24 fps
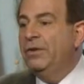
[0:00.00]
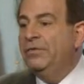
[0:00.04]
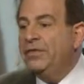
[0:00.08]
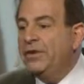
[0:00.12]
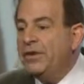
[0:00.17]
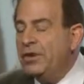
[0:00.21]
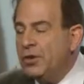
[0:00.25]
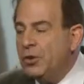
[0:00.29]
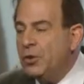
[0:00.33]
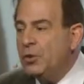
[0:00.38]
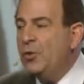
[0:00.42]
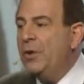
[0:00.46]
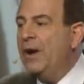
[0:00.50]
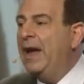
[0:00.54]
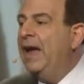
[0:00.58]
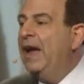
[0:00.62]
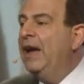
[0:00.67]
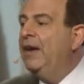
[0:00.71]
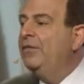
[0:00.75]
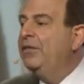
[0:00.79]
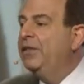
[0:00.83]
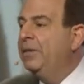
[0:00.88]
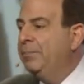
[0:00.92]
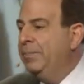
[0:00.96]
if you
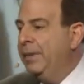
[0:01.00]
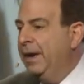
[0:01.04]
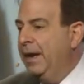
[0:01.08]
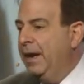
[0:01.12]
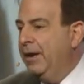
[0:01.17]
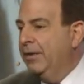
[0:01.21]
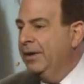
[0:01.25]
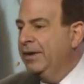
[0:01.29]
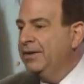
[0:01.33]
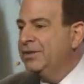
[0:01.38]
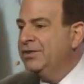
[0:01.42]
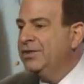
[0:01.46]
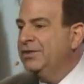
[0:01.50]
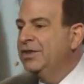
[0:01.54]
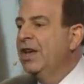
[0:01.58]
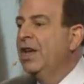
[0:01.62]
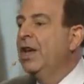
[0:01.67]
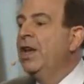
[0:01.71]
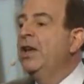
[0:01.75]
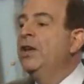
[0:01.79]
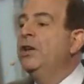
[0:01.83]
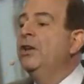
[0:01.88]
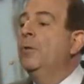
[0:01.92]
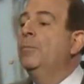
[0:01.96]
have the parents,
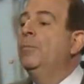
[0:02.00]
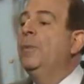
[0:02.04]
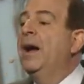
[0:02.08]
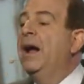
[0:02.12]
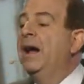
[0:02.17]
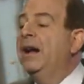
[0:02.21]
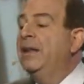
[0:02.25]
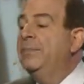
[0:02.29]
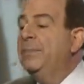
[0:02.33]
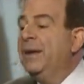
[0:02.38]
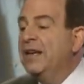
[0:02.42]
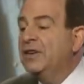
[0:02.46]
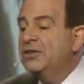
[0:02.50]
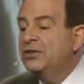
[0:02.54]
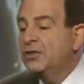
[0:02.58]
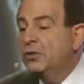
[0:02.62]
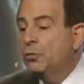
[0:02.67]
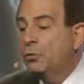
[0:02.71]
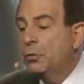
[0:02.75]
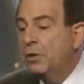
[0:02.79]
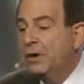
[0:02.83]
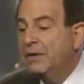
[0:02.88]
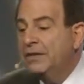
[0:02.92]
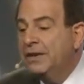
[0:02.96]
your body makes
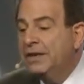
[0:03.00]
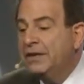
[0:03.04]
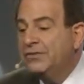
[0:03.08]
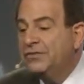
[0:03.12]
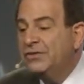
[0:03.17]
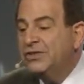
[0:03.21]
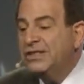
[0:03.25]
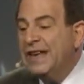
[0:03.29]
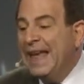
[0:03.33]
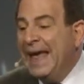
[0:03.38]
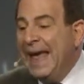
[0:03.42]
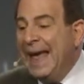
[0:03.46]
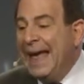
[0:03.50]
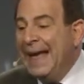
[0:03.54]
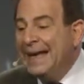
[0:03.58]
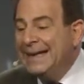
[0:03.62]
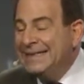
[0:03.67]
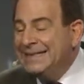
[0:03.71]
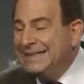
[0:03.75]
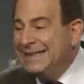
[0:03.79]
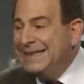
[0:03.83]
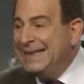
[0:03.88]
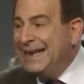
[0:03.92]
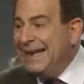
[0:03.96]
derivatives
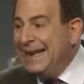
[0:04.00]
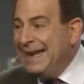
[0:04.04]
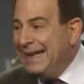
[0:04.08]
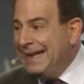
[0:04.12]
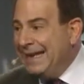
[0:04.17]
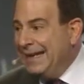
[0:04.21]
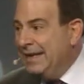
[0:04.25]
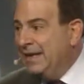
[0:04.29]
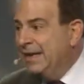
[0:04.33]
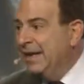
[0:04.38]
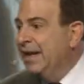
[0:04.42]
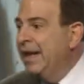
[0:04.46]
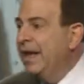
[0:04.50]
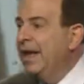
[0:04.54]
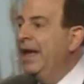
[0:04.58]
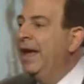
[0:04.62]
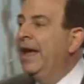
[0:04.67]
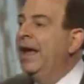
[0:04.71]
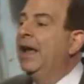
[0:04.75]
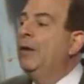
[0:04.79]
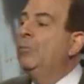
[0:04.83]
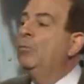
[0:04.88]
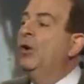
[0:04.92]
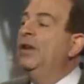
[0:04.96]
as needed.
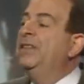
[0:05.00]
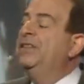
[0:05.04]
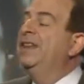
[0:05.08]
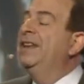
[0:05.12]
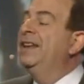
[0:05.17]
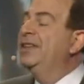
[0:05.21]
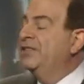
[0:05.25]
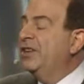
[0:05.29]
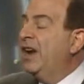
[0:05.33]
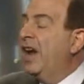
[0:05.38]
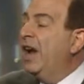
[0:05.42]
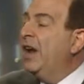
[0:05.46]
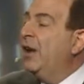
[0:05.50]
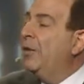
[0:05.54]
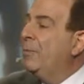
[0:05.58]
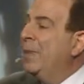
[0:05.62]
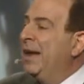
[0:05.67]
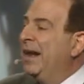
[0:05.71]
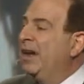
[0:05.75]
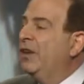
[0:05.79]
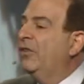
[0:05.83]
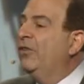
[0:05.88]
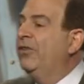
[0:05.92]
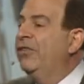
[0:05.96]
And what the entire
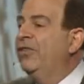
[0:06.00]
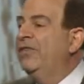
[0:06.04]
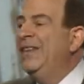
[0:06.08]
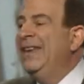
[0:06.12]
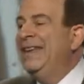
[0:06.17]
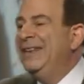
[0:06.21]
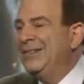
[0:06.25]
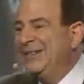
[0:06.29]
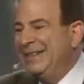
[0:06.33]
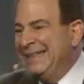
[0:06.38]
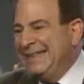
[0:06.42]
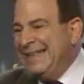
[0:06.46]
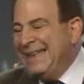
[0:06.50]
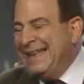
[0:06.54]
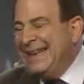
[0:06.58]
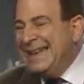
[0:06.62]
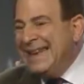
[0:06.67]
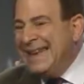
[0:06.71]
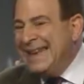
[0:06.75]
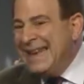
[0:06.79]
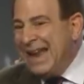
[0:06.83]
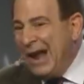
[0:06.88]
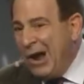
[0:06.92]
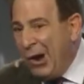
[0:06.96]
medical field
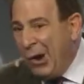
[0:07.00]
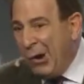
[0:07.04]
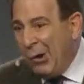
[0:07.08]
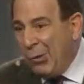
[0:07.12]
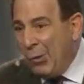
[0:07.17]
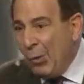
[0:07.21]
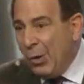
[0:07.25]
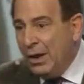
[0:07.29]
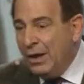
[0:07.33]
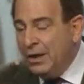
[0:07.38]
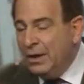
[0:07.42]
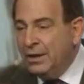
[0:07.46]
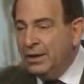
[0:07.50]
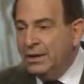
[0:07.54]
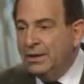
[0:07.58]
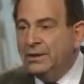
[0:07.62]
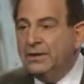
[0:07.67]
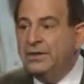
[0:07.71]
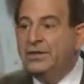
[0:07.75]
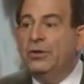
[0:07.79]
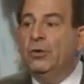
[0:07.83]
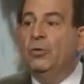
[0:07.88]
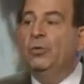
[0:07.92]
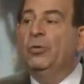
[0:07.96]
didn't know
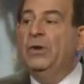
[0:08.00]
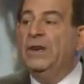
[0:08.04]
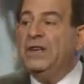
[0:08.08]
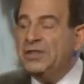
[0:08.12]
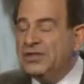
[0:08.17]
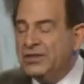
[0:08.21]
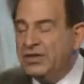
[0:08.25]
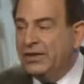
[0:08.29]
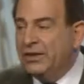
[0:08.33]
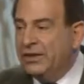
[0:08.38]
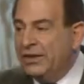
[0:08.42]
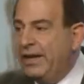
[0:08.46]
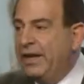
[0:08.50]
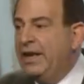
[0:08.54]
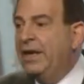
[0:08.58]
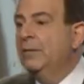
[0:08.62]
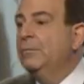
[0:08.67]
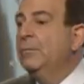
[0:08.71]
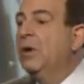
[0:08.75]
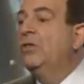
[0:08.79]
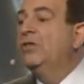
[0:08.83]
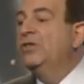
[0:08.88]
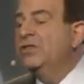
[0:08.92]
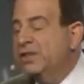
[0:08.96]
until recently, and
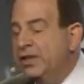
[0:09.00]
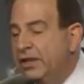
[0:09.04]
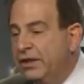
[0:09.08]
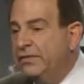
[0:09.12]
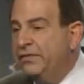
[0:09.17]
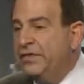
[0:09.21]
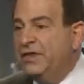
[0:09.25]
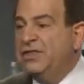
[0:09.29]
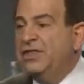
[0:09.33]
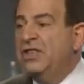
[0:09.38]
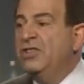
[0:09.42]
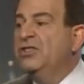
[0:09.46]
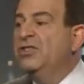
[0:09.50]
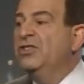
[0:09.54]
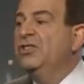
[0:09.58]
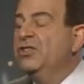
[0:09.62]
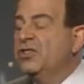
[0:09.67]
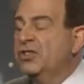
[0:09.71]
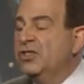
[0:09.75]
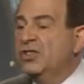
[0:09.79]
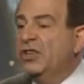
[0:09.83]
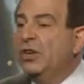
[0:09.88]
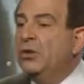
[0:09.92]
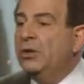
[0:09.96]
most of the
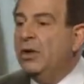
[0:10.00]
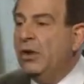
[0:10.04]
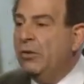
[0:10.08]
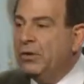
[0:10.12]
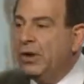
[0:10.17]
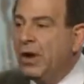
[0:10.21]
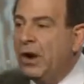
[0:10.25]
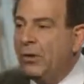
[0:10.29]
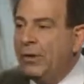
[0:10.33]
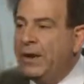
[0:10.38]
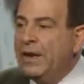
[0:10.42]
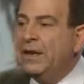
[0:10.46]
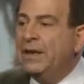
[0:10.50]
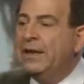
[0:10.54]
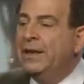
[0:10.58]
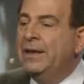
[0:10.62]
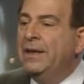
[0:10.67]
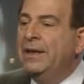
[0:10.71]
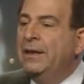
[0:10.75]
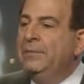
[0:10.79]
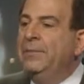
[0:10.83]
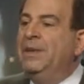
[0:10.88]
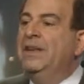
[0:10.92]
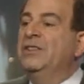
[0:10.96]
physicians still don't know it
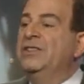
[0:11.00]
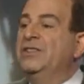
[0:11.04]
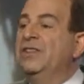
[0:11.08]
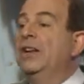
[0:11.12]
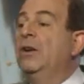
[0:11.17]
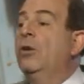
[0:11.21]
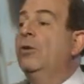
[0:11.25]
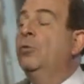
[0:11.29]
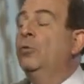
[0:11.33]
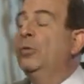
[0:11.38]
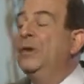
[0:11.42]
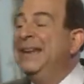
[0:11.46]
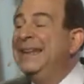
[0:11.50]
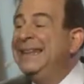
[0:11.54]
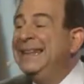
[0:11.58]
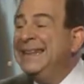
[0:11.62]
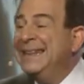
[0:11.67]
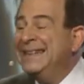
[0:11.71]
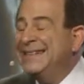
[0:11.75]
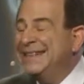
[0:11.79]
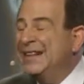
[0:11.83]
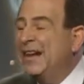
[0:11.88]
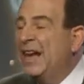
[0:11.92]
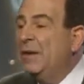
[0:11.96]
because they don't read
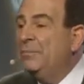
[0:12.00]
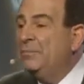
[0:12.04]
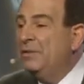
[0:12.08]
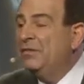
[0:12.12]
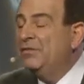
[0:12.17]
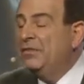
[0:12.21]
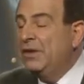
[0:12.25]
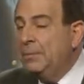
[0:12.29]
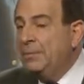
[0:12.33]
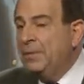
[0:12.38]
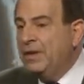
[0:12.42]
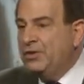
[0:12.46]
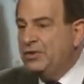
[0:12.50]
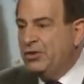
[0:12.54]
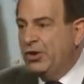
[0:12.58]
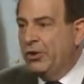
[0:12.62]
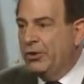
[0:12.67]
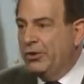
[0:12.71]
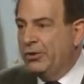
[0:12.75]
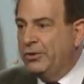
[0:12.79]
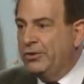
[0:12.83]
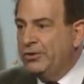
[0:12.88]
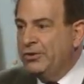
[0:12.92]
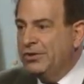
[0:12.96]
these type of lipid
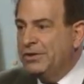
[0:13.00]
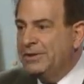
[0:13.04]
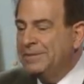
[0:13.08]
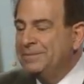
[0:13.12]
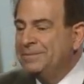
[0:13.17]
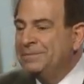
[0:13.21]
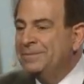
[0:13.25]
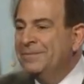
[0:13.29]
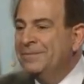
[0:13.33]
journals,